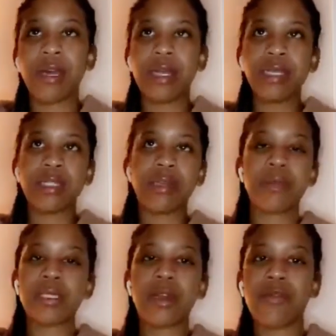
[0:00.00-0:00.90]
Some
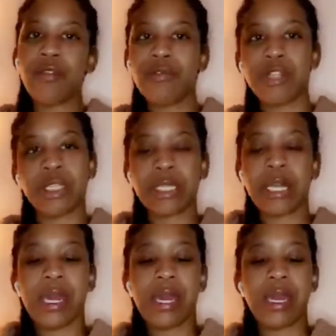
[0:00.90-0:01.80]
stuff you just
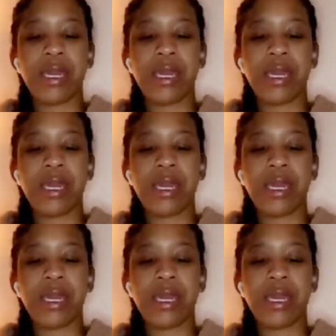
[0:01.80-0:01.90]
can't